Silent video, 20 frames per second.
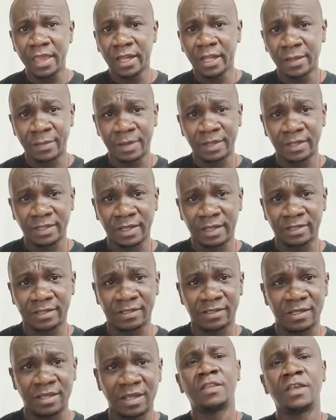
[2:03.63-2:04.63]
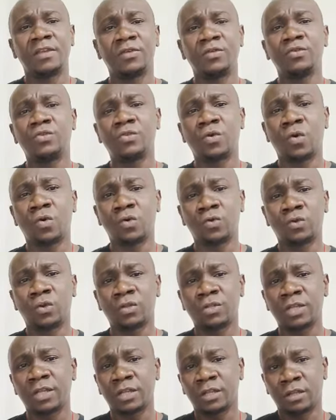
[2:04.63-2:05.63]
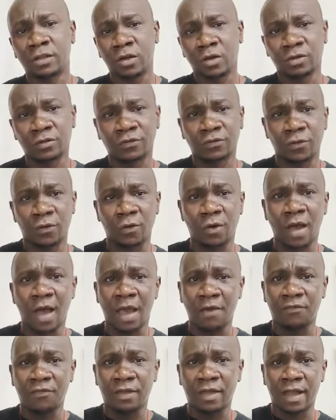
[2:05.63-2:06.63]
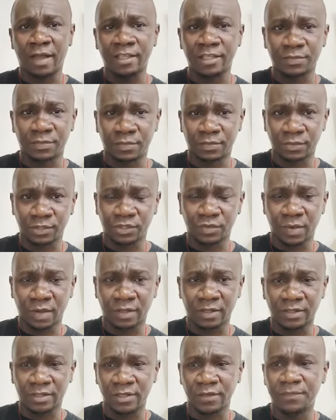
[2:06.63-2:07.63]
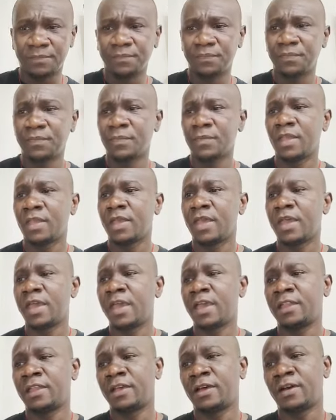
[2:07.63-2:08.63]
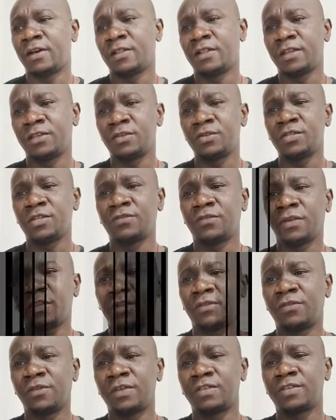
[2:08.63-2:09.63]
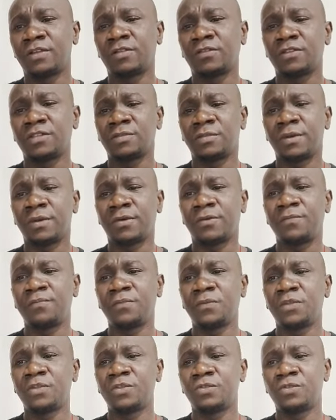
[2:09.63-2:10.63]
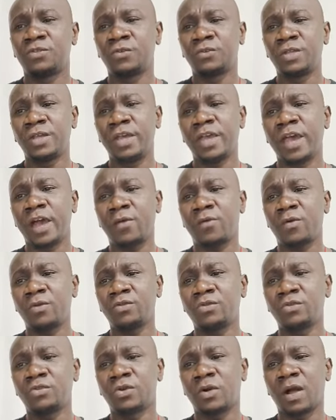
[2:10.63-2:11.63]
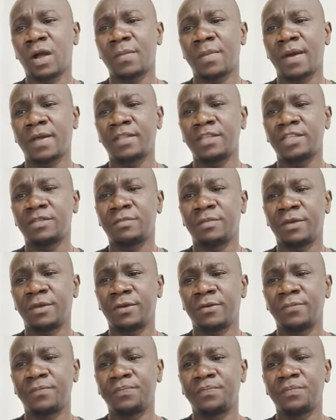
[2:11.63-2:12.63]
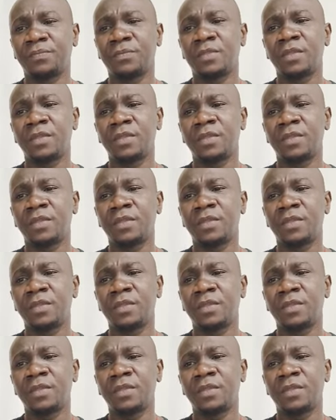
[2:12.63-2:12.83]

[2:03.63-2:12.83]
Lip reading: elementals, they use coconut a lot for African spirituality, and they use it for different sort of spell. Today I want to talk about this spell.